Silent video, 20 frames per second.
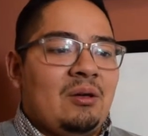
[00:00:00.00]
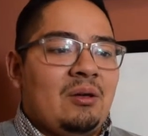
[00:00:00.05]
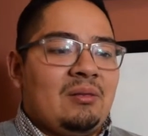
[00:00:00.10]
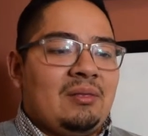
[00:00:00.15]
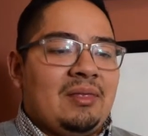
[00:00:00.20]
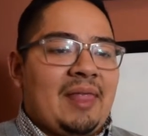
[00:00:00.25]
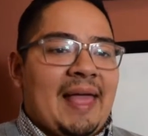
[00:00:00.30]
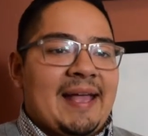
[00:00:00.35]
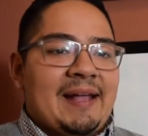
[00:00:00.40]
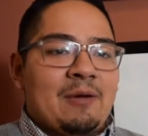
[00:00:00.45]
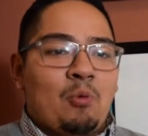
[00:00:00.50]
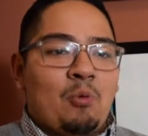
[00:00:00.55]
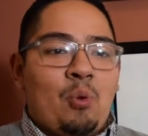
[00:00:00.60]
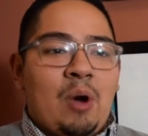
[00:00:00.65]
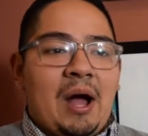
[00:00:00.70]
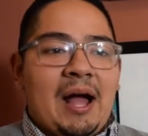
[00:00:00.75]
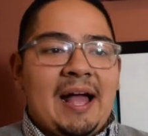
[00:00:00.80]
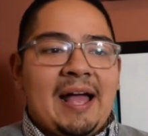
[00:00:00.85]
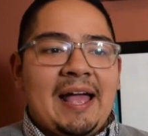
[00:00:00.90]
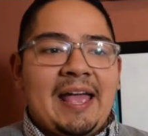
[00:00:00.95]
Like
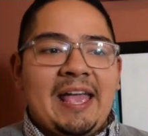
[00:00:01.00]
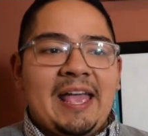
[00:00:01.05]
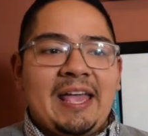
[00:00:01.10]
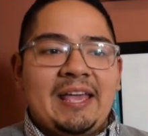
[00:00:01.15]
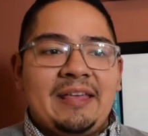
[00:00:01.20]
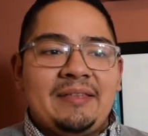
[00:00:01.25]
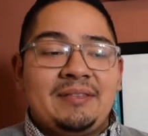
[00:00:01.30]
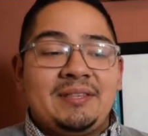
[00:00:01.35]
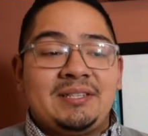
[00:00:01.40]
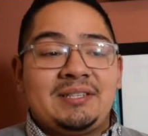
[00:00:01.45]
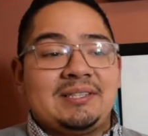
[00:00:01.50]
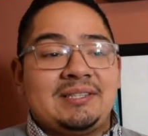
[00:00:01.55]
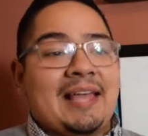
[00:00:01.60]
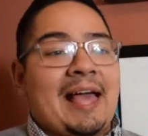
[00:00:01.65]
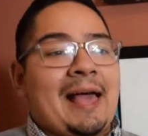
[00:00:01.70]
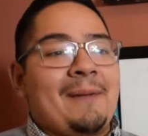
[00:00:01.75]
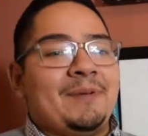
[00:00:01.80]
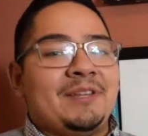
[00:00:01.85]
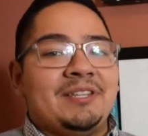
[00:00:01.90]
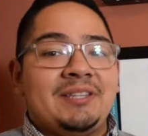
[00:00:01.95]
why this has
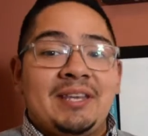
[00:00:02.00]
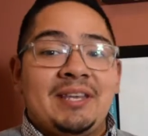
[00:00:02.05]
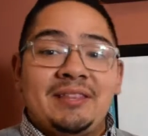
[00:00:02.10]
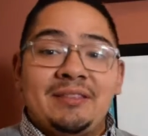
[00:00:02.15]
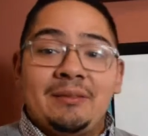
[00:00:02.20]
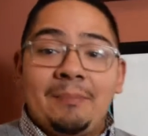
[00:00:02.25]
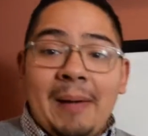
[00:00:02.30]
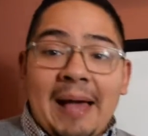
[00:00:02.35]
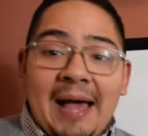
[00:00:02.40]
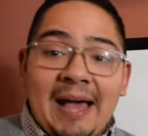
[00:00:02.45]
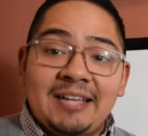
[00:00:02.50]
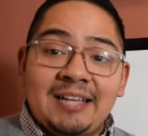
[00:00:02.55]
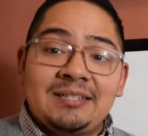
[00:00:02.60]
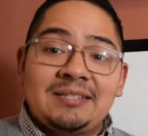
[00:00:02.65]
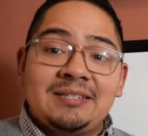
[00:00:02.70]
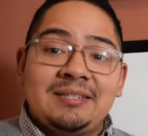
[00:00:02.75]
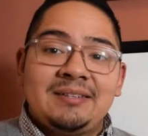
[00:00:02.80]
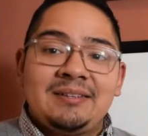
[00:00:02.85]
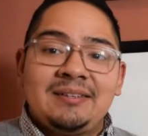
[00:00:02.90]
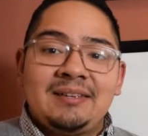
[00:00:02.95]
happened in the
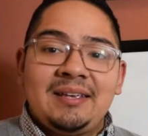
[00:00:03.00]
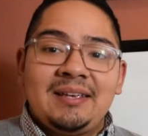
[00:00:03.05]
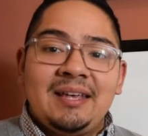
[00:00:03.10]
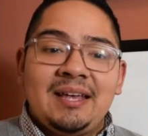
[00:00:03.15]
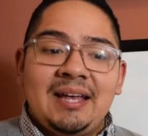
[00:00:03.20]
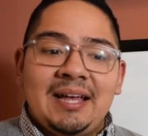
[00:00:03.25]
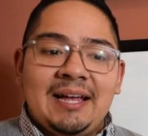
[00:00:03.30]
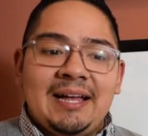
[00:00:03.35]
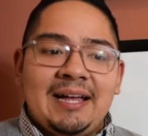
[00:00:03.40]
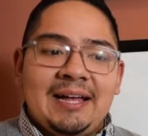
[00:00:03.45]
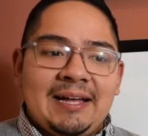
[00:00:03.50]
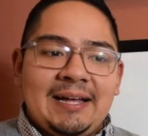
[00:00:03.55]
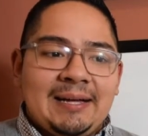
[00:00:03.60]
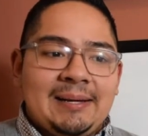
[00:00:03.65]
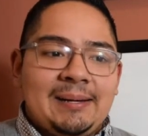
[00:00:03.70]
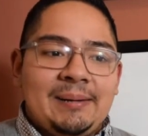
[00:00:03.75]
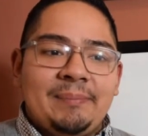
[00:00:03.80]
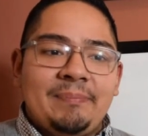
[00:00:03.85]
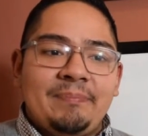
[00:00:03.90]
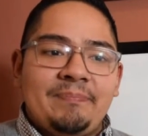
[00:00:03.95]
past.
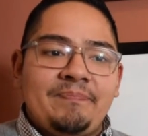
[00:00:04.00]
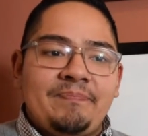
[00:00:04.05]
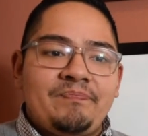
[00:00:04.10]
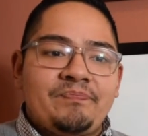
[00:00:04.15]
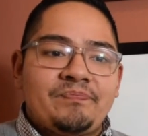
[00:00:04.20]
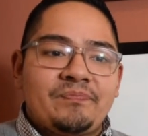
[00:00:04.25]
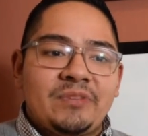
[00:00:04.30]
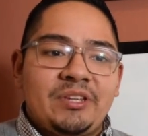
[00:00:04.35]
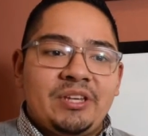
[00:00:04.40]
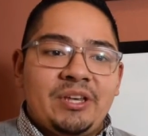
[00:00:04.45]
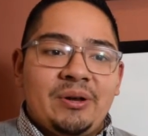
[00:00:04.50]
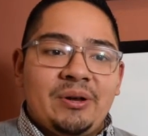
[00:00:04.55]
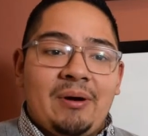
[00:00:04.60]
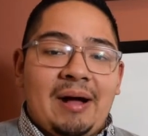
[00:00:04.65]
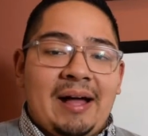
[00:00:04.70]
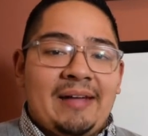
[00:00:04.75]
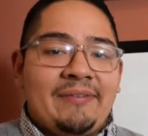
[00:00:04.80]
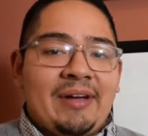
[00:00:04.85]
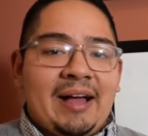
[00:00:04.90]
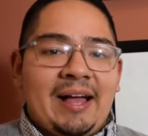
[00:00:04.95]
You know,
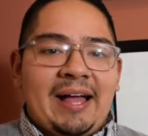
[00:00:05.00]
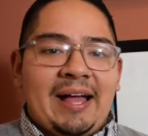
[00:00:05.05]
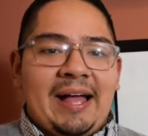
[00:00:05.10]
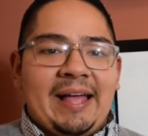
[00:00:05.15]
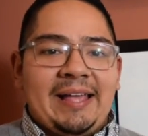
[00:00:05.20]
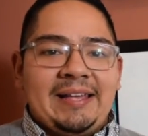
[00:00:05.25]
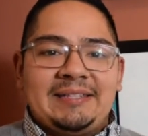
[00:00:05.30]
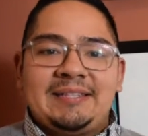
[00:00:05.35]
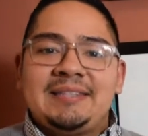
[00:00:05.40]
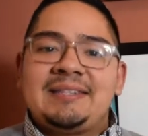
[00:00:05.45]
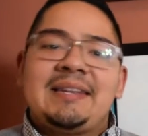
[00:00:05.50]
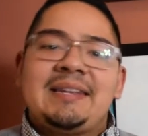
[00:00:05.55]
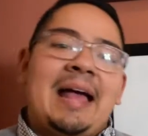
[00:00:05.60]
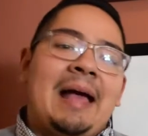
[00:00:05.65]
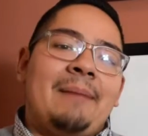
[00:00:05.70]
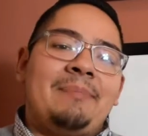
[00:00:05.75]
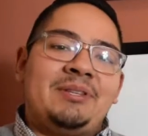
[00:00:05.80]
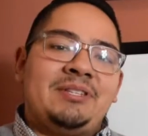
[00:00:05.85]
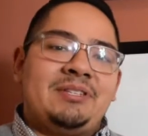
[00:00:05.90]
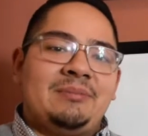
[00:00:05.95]
it doesn't
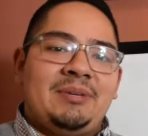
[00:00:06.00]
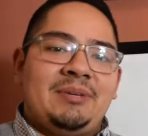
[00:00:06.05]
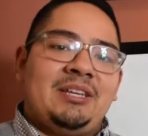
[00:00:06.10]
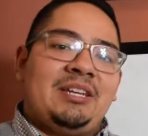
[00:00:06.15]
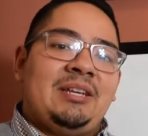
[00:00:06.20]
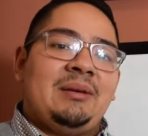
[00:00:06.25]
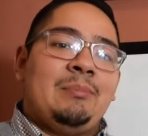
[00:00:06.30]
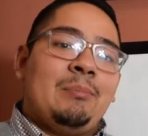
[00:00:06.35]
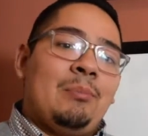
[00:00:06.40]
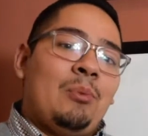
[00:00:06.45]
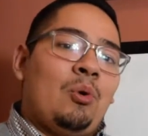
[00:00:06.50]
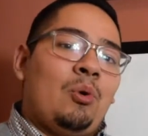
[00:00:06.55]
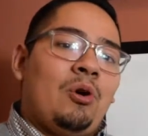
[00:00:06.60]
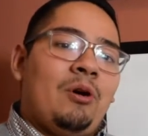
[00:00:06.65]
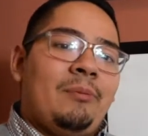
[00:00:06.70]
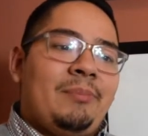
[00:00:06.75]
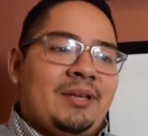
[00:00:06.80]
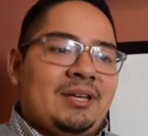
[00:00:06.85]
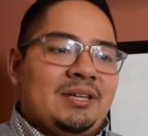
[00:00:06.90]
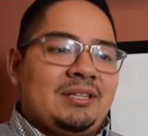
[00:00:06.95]
happen to me anymore
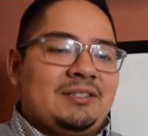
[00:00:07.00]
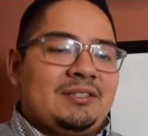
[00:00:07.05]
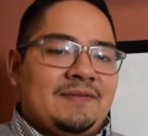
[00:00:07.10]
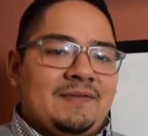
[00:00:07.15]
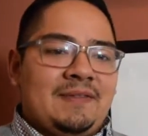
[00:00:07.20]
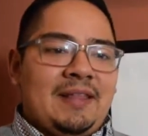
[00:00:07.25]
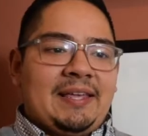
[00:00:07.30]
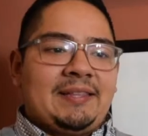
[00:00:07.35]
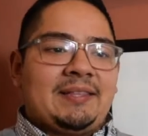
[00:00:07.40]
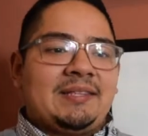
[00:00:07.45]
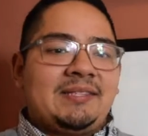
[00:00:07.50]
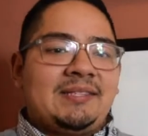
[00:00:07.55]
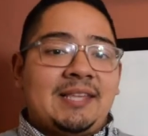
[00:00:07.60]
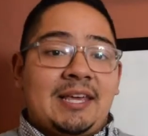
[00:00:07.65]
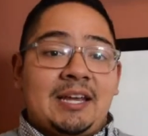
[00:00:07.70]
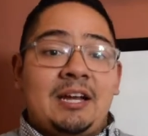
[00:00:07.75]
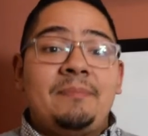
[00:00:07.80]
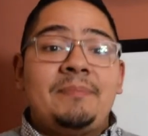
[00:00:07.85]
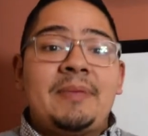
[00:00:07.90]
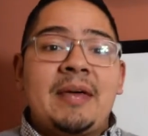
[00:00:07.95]
because of like the
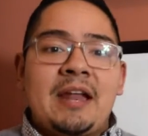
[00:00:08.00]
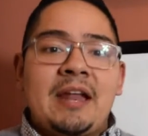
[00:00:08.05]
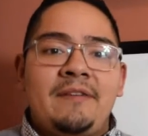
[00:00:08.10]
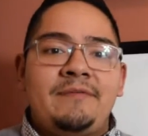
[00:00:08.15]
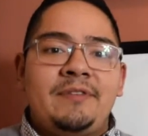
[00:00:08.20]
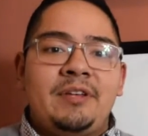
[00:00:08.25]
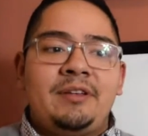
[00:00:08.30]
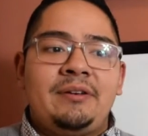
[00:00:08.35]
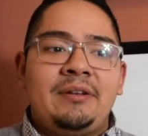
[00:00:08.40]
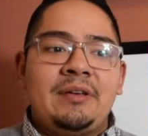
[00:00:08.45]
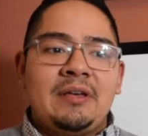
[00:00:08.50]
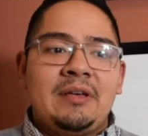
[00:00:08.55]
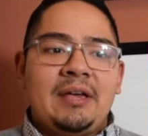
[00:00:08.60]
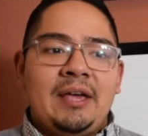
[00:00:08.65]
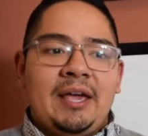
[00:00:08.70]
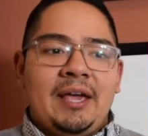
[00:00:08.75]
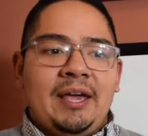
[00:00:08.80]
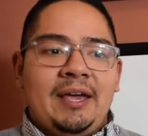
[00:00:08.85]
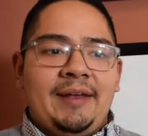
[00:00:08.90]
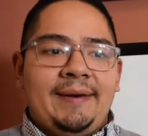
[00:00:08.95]
setup that I've done
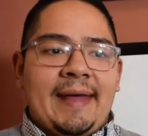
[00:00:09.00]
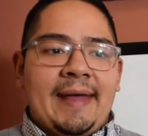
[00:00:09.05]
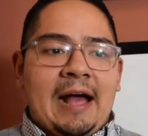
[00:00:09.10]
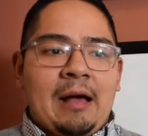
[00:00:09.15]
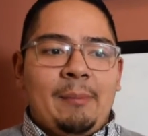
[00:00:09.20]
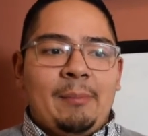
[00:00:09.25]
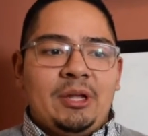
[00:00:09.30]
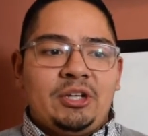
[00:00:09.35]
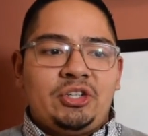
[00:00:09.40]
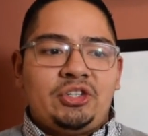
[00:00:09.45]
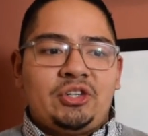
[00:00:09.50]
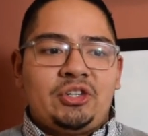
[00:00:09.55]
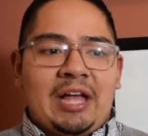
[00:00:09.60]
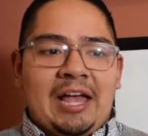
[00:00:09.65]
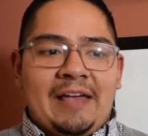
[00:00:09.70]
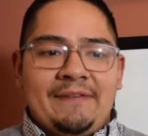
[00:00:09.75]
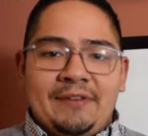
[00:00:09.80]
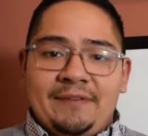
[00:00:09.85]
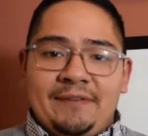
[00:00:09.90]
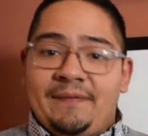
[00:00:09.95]
and how much
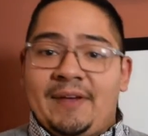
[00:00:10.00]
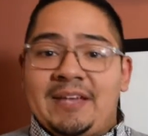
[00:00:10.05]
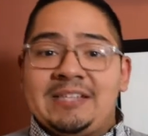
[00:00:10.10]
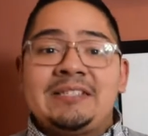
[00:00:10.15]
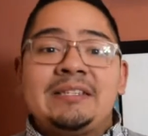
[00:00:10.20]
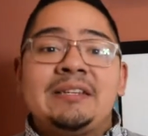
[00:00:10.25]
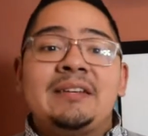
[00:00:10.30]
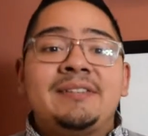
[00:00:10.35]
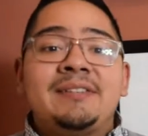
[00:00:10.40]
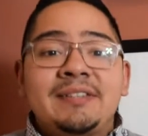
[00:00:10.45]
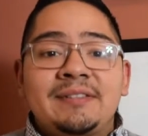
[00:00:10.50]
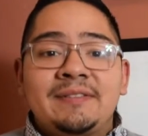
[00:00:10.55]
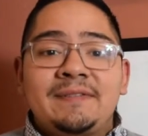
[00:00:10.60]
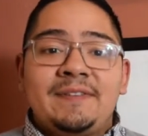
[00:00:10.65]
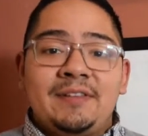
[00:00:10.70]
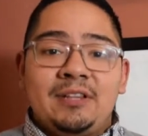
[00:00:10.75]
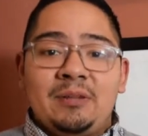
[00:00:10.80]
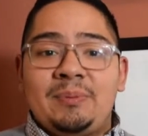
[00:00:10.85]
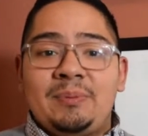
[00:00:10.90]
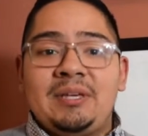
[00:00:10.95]
I've invested into the
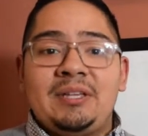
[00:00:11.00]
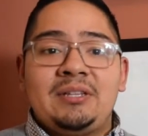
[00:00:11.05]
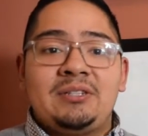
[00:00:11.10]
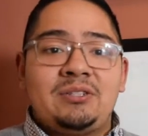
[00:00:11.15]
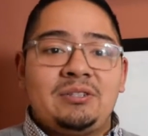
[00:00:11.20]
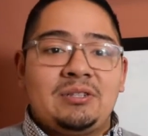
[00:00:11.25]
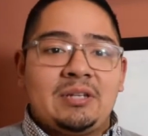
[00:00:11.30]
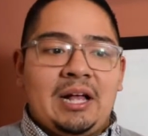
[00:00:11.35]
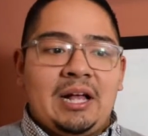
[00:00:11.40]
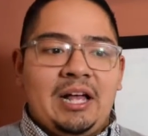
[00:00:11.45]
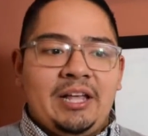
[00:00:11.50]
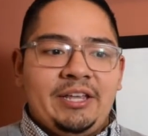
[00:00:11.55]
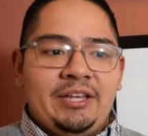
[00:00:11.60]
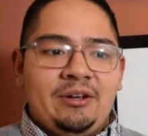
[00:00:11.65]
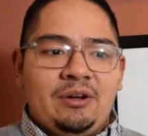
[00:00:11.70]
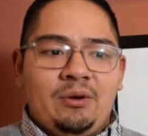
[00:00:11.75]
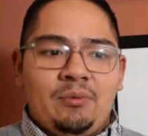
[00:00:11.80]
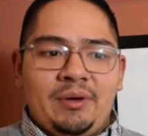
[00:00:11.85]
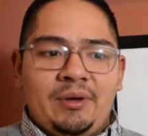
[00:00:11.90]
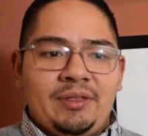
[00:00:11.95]
Philippines, you
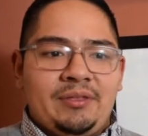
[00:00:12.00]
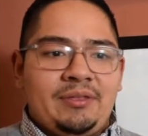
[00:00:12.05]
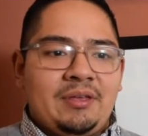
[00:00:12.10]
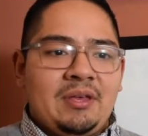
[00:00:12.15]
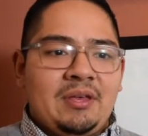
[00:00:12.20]
know, with